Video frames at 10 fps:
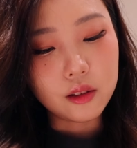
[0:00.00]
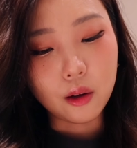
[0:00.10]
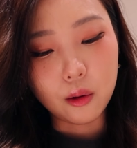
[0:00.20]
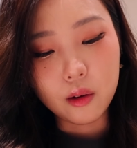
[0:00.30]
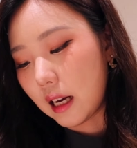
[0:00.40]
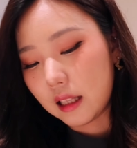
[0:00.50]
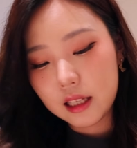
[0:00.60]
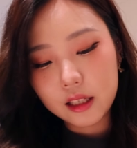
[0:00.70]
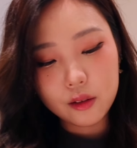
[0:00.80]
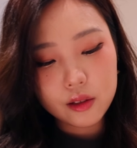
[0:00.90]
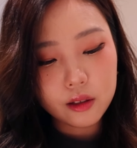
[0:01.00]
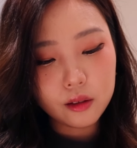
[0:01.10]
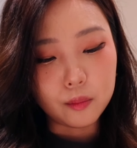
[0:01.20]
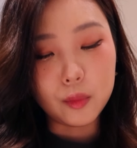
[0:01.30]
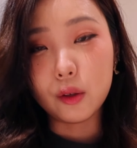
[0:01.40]
So I like
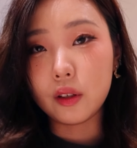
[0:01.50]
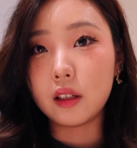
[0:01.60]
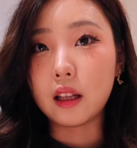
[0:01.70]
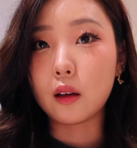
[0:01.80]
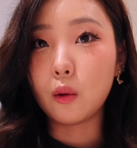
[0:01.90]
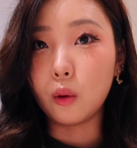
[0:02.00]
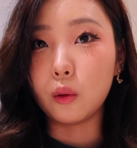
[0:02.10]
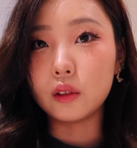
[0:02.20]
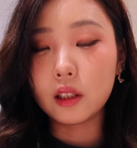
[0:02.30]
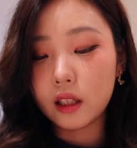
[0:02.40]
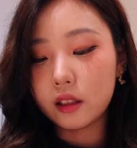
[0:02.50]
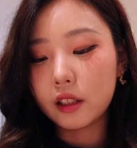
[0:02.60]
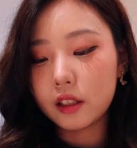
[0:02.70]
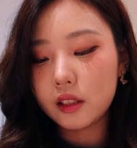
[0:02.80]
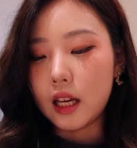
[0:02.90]
using muted like cold
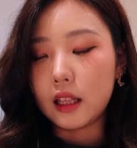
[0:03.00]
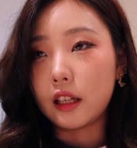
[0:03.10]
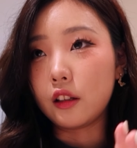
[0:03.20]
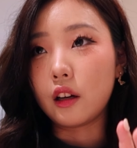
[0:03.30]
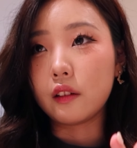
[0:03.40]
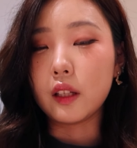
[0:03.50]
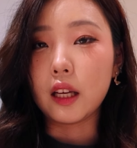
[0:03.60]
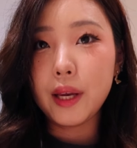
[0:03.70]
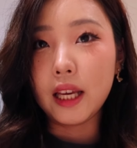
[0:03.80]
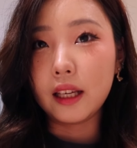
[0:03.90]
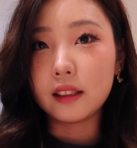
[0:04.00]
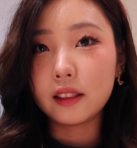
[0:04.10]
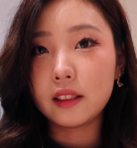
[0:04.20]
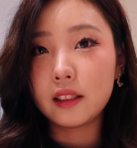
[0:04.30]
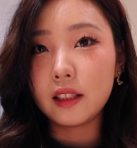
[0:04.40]
colors and like a lot of like
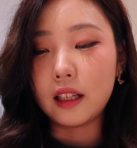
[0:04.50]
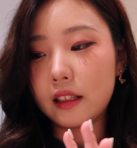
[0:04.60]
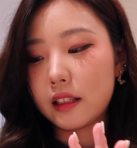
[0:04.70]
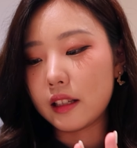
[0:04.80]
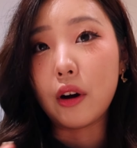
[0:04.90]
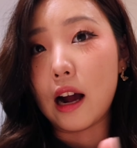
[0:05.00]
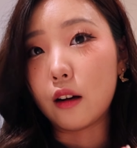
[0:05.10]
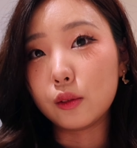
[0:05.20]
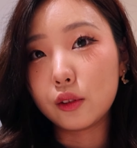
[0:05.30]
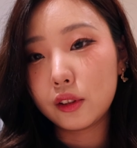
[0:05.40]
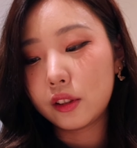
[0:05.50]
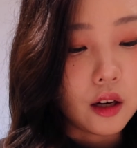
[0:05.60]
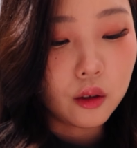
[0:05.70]
pinks and browns. And